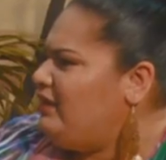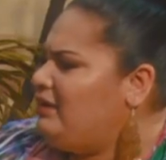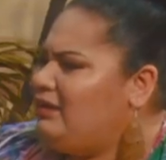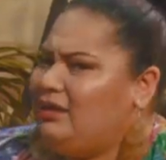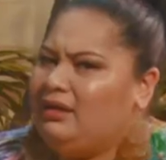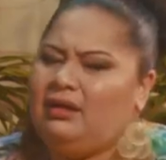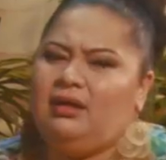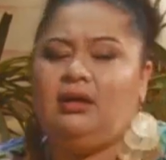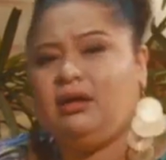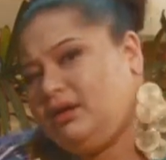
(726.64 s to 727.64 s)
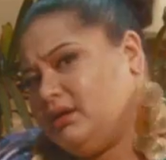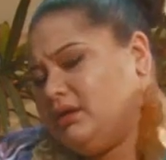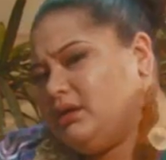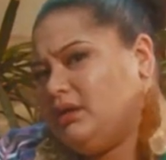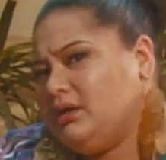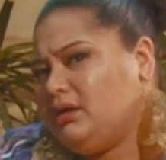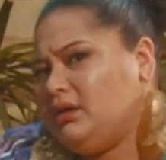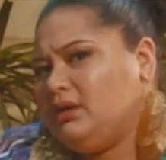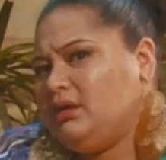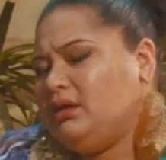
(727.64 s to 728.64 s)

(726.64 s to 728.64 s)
(not speaking)